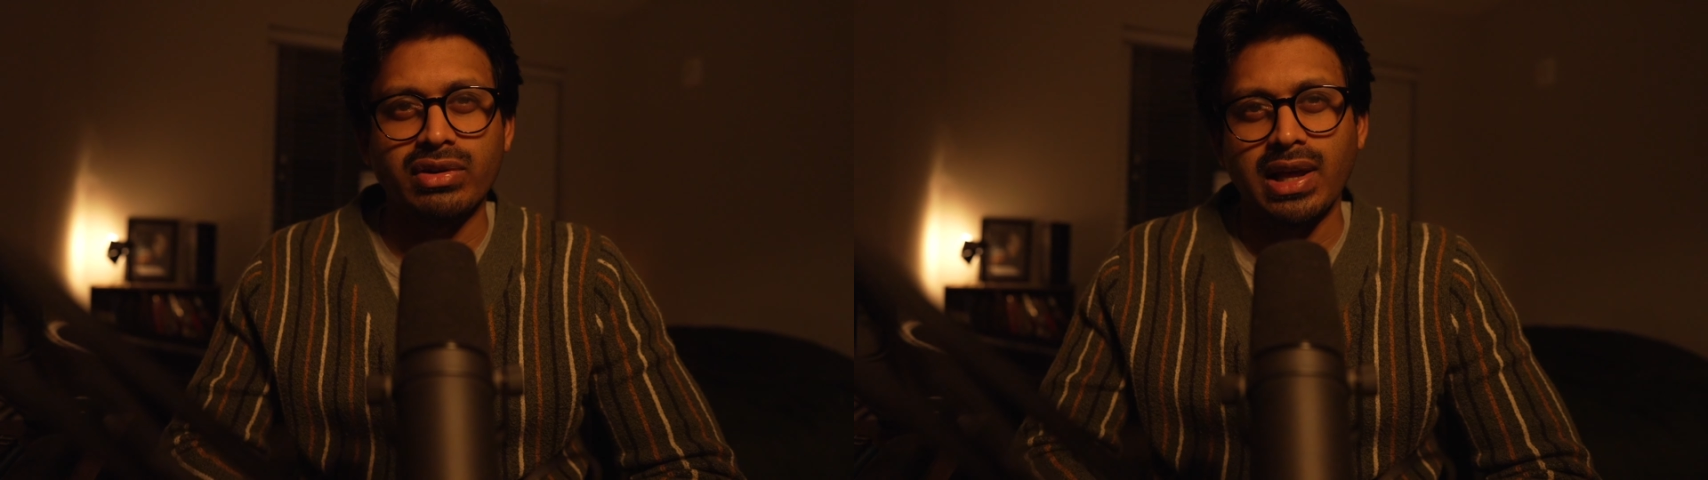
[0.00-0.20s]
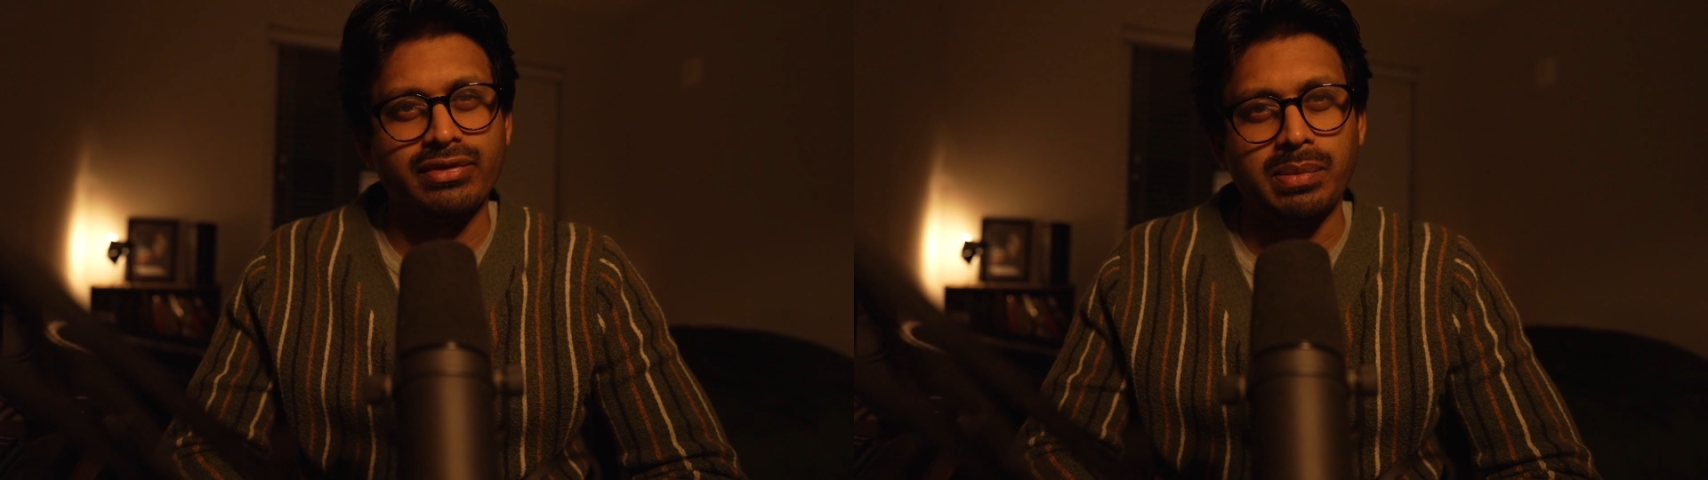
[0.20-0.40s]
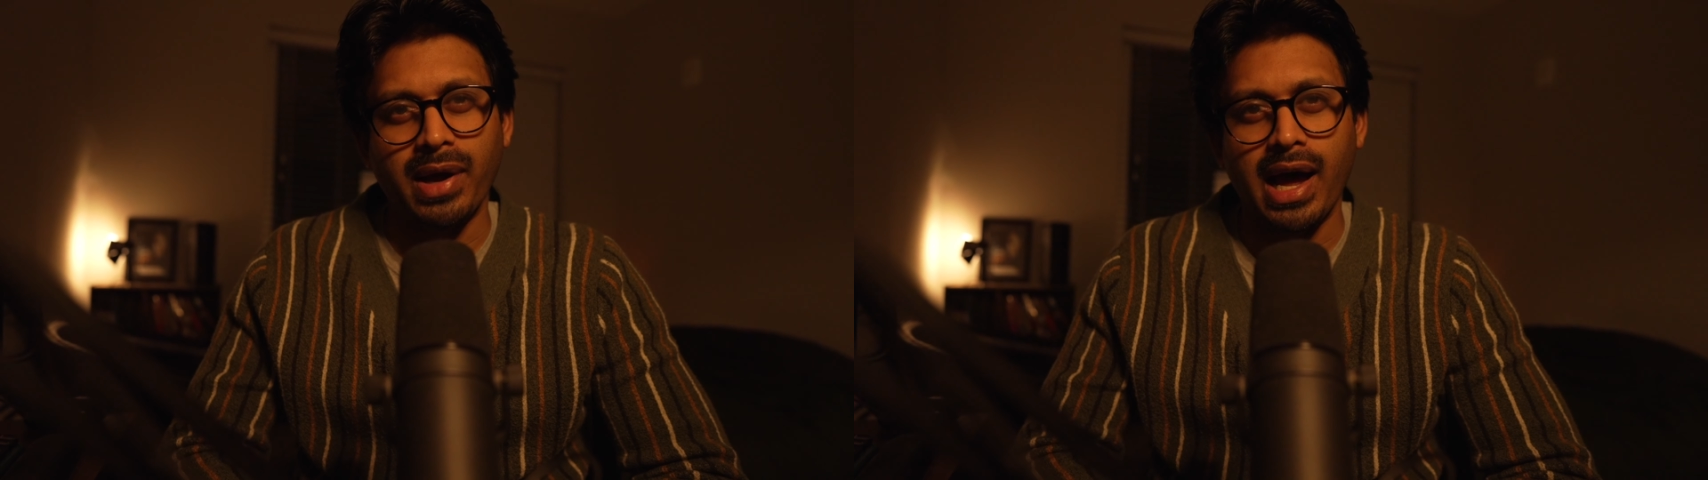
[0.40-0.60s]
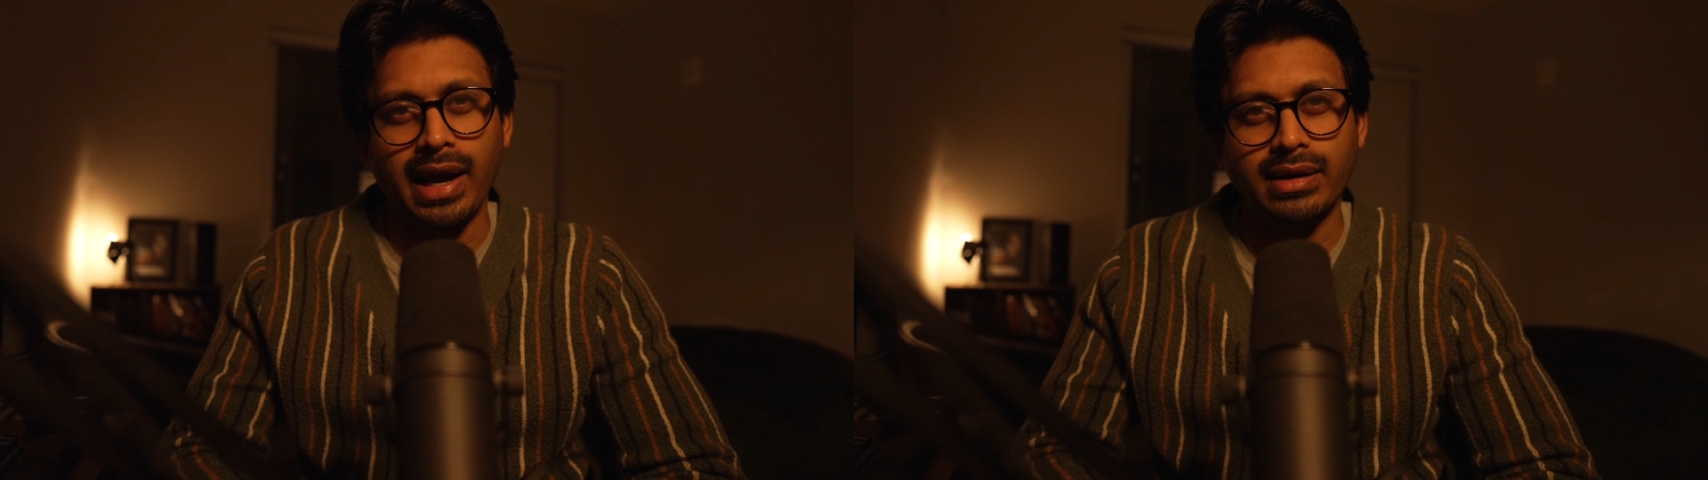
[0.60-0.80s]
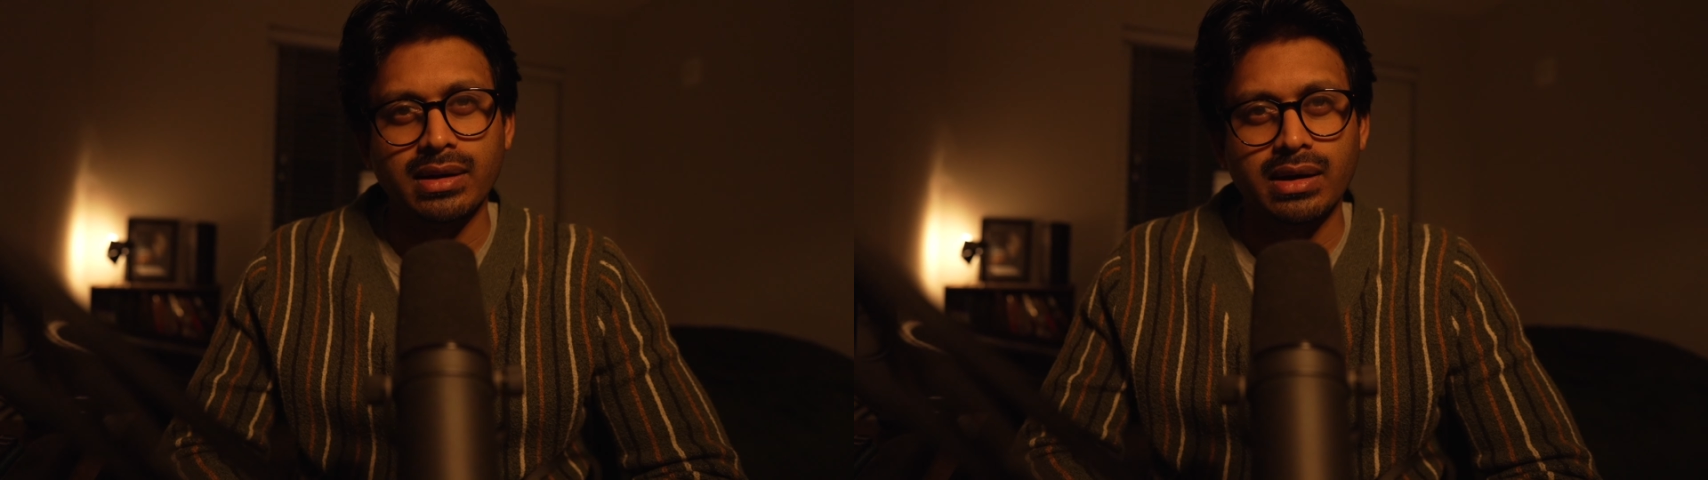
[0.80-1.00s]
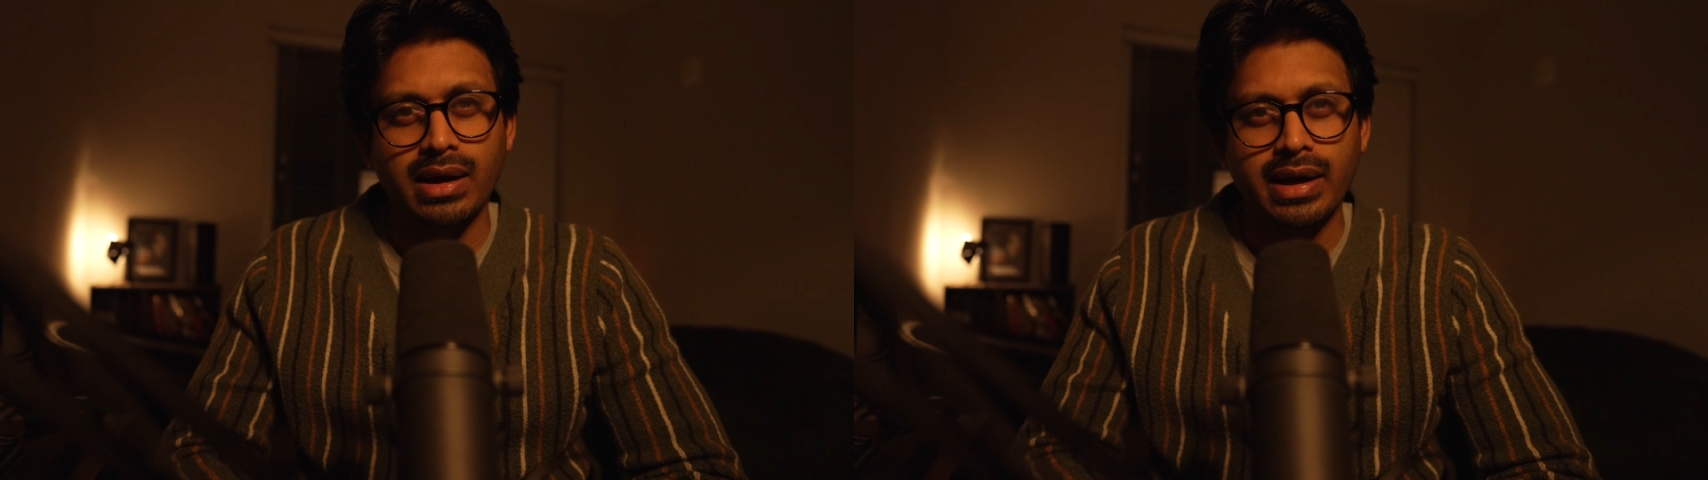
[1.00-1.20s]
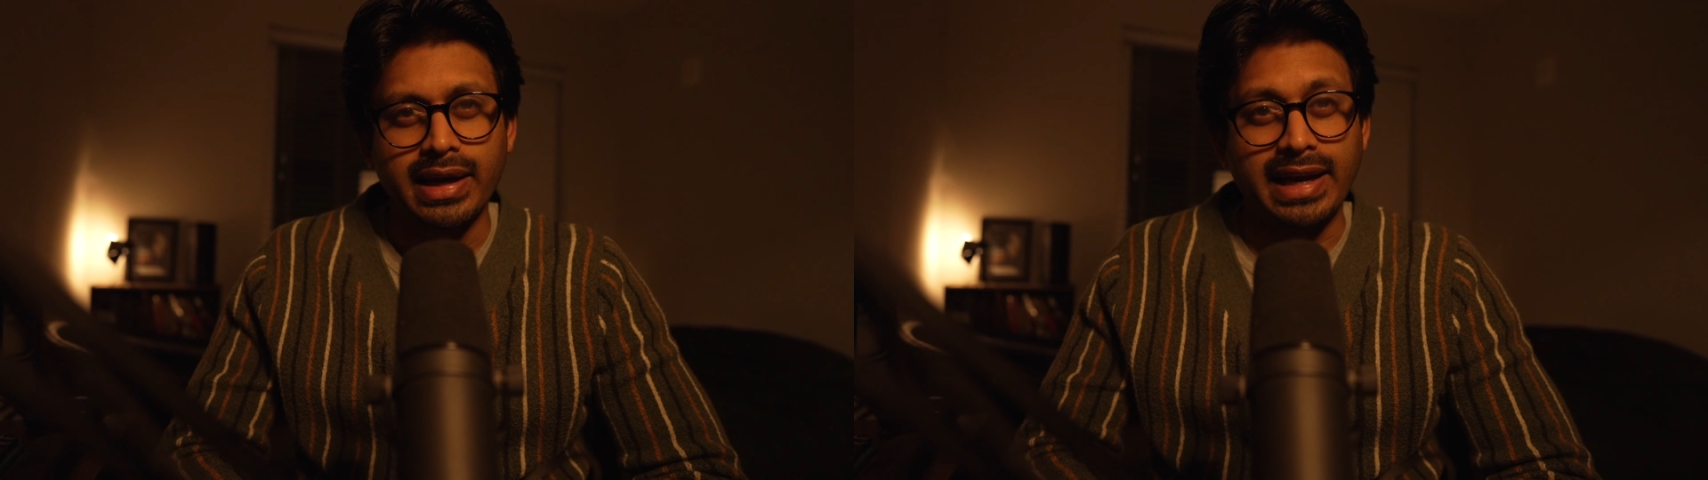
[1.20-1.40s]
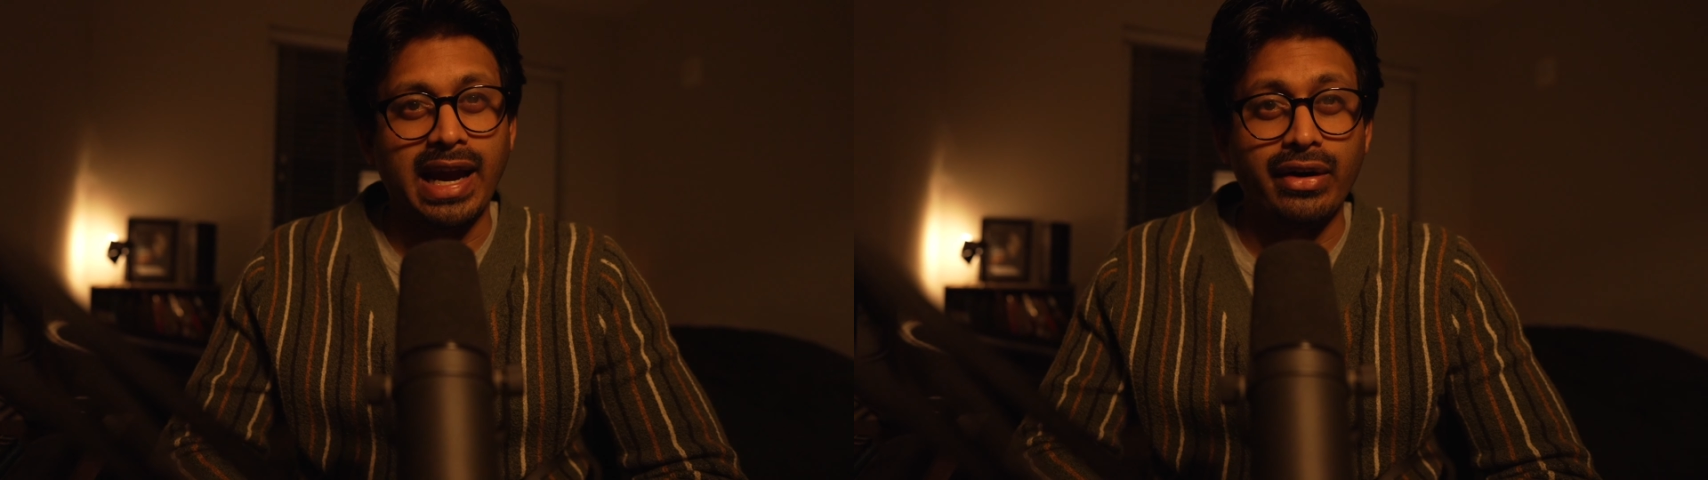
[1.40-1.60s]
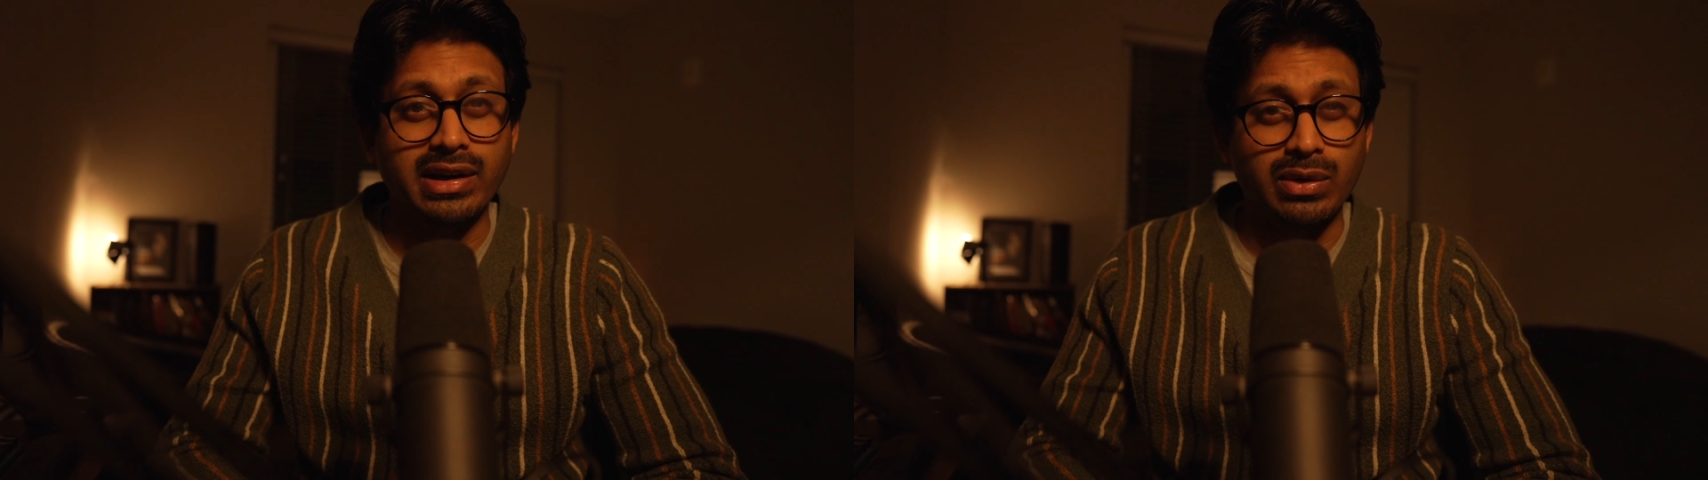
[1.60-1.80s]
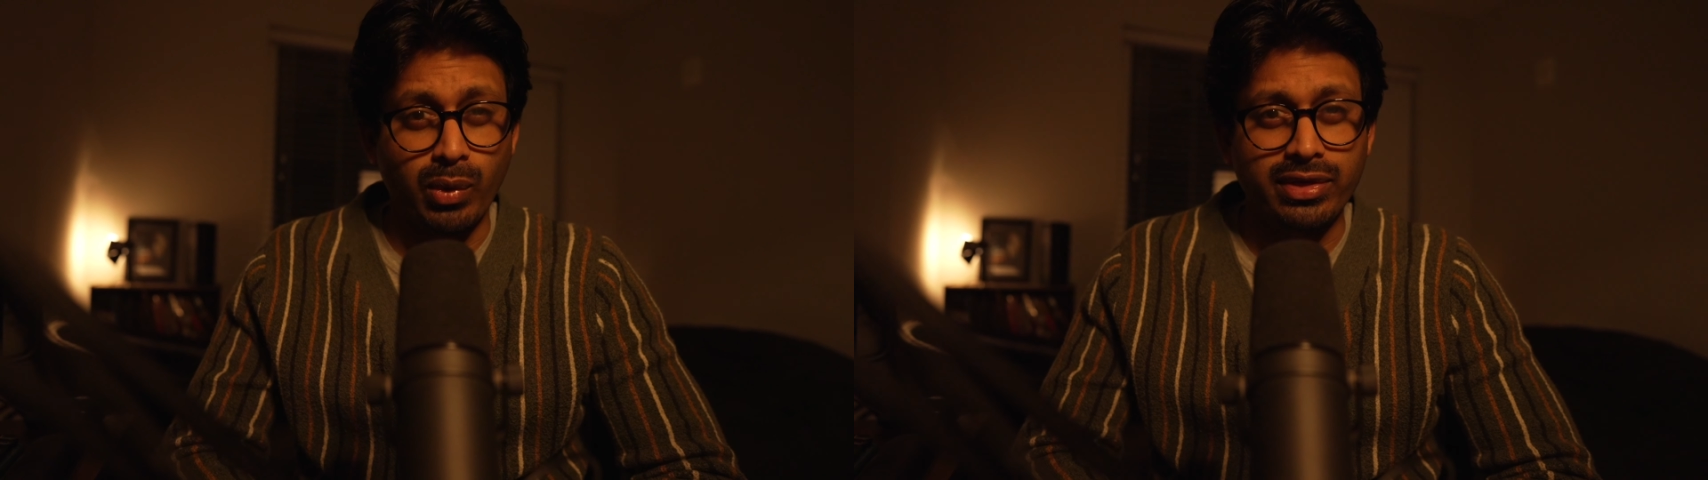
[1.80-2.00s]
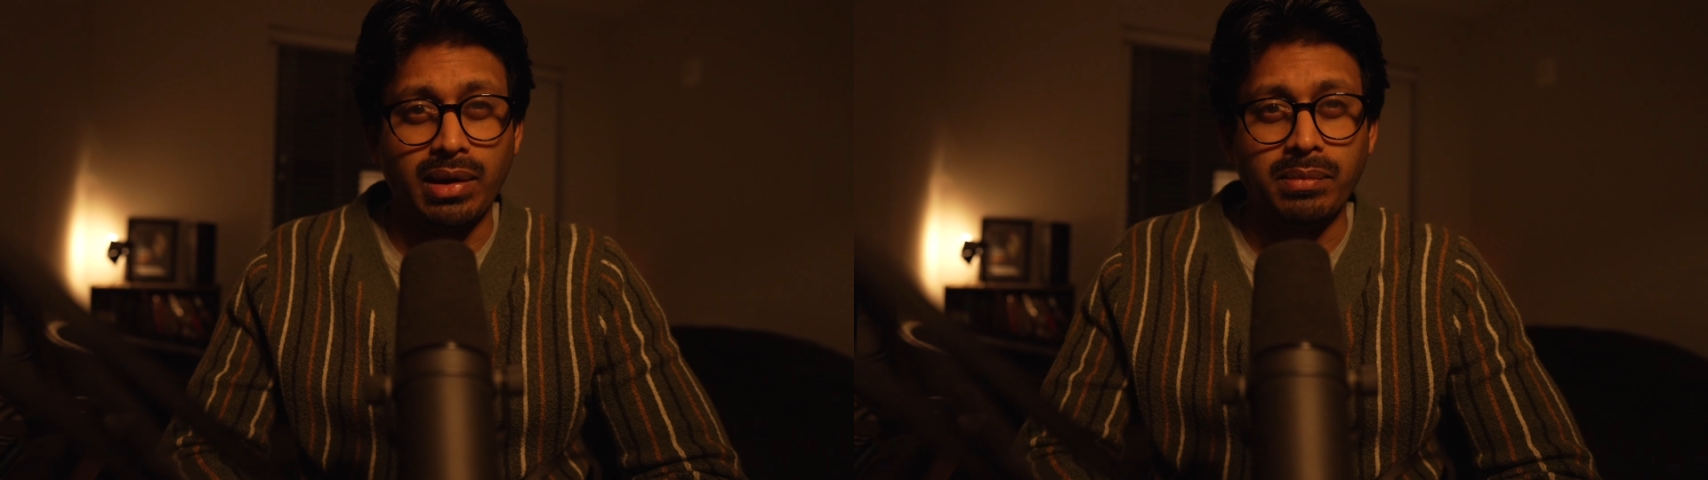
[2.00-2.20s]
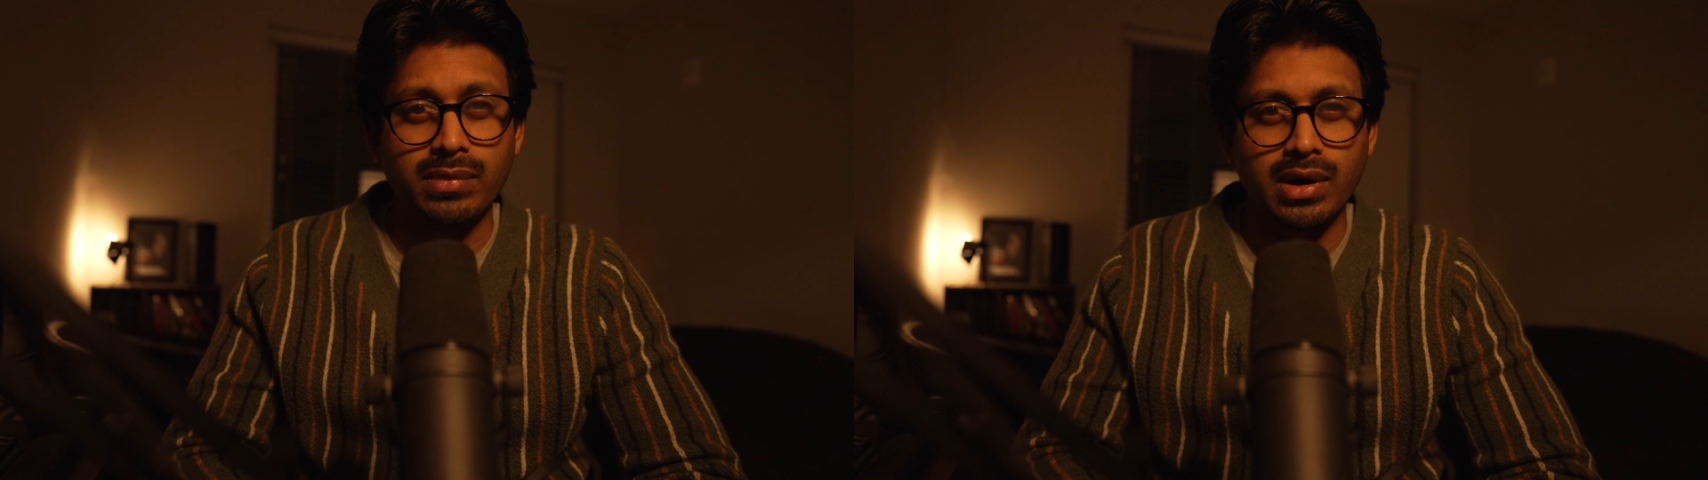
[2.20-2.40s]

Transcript: left it behind. He carried it with him.